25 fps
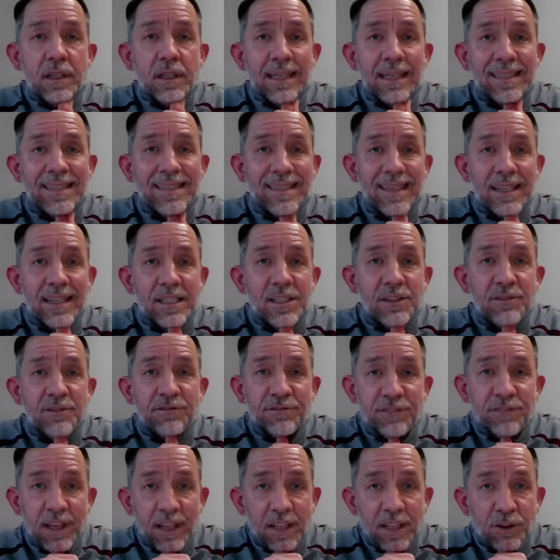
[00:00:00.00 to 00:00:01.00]
a sense of
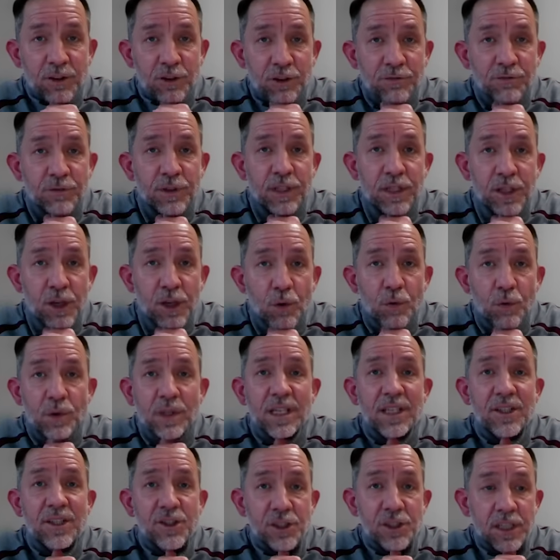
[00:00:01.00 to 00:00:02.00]
failure if we don't
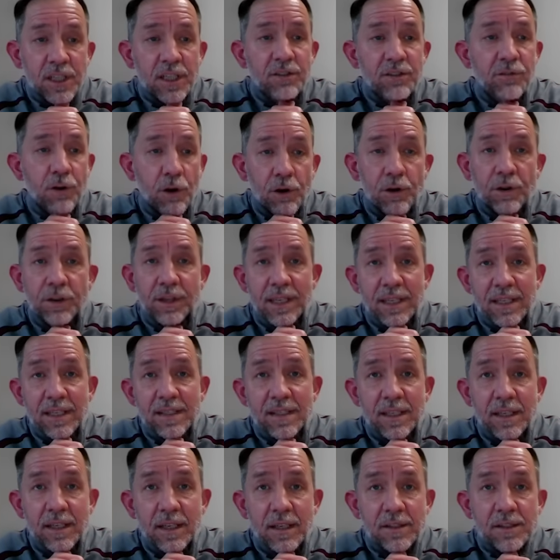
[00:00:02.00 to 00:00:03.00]
achieve all these
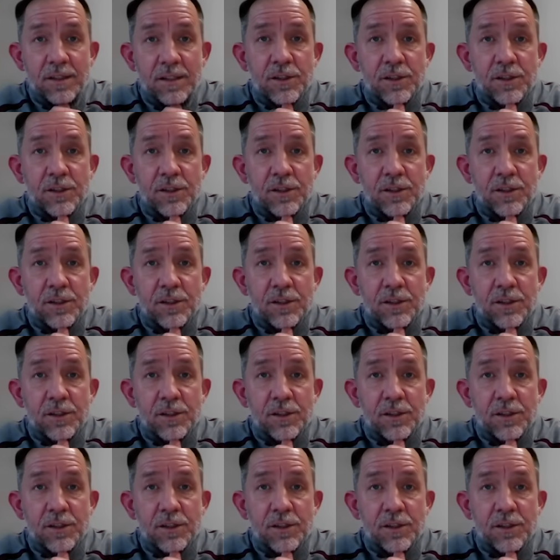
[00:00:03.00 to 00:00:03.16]
things.